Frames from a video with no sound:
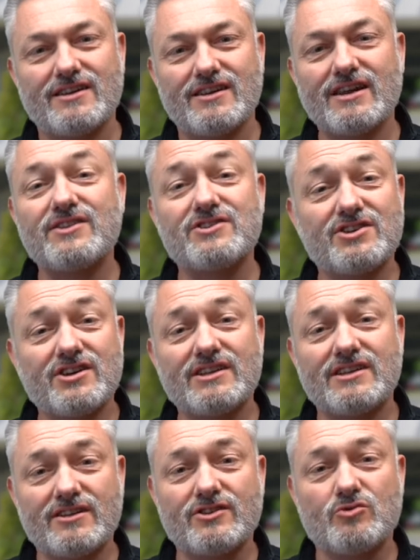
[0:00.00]
and either turn
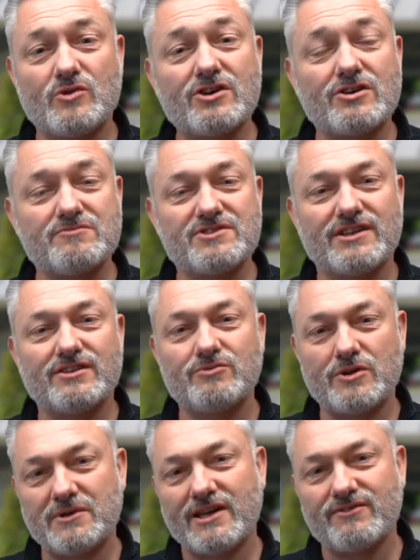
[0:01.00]
it in at the Welcome Center
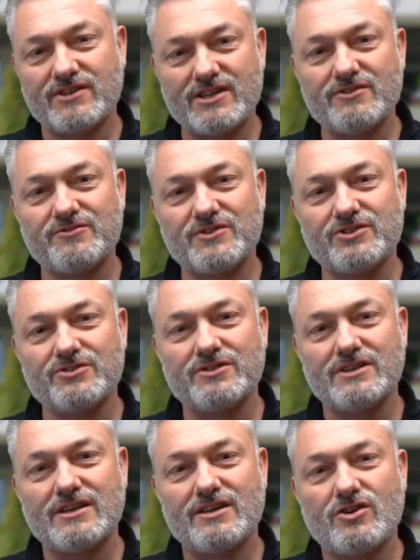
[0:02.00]
where we have a gift for you
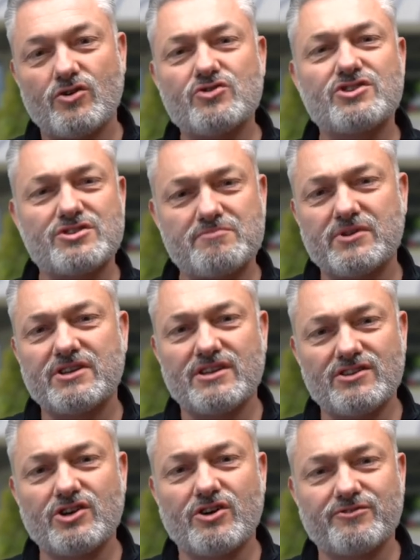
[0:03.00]
or just put it
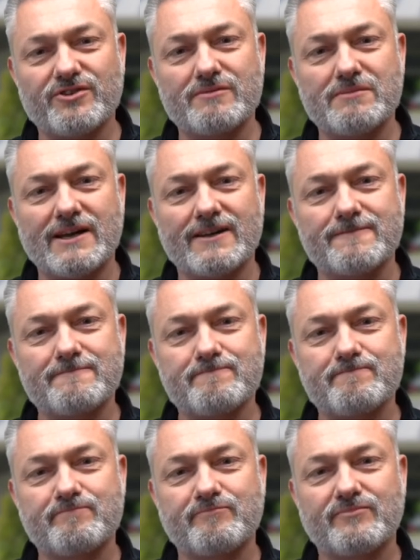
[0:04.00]
in the offering bag.
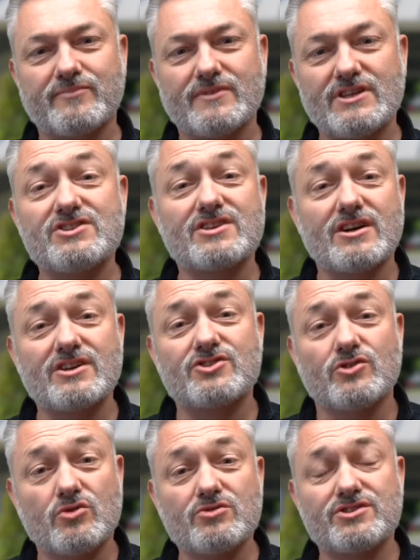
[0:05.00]
These cards
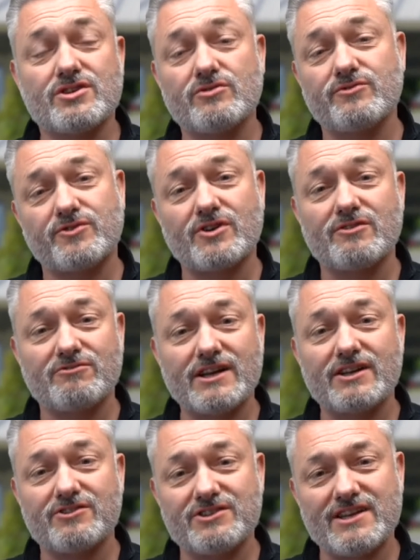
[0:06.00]
are also for our
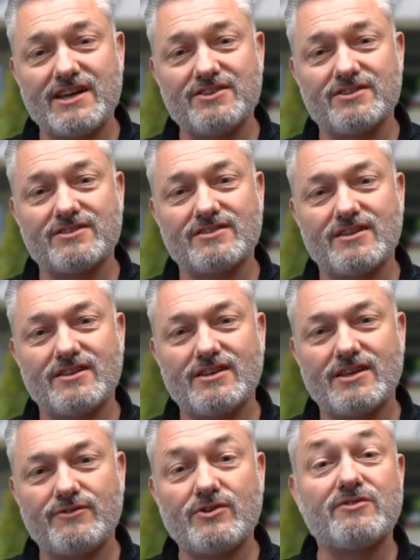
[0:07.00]
regular attenders.
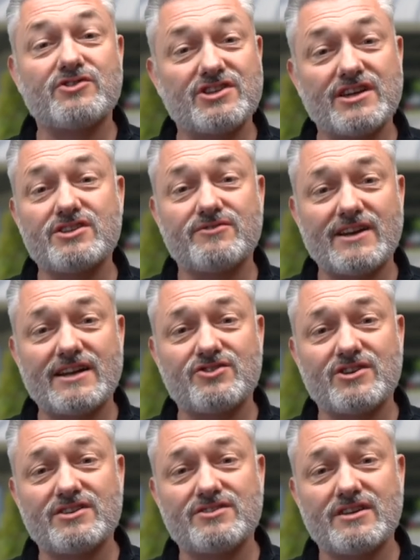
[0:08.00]
If you have a change of
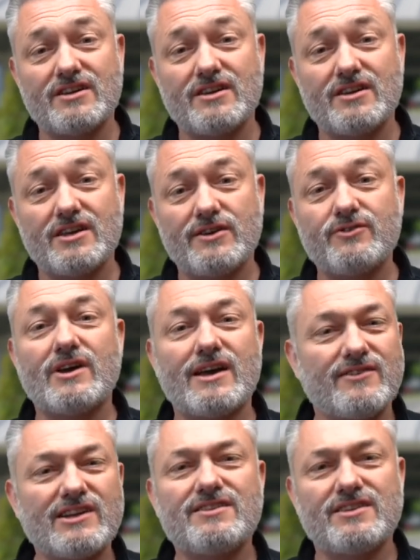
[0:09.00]
address, if you have
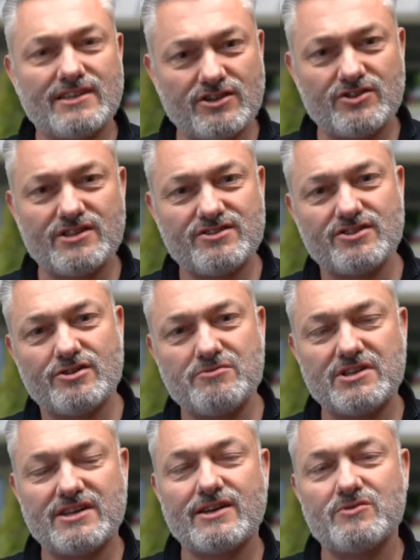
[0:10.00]
anything that you need to
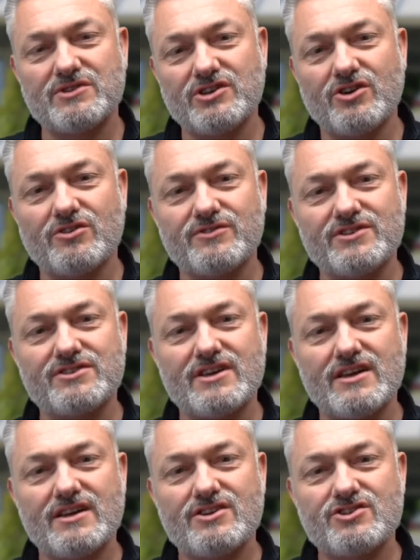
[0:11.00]
communicate with the office,
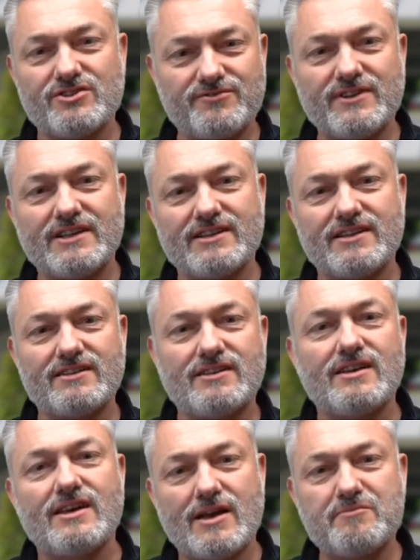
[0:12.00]
just fill it in
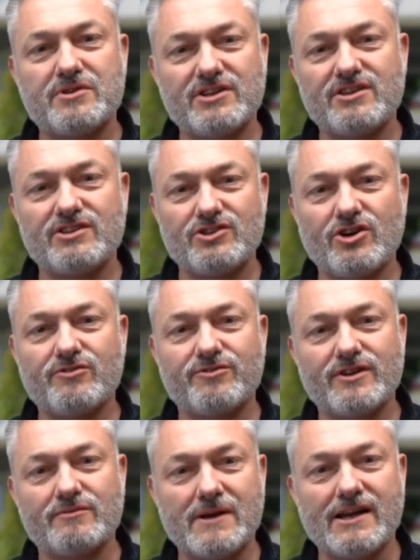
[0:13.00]
and put it in the
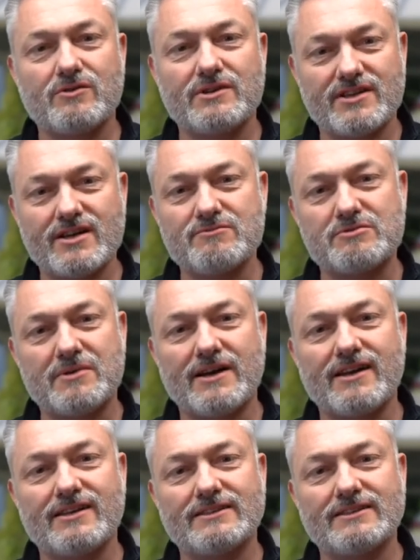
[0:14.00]
offering bag when it comes by.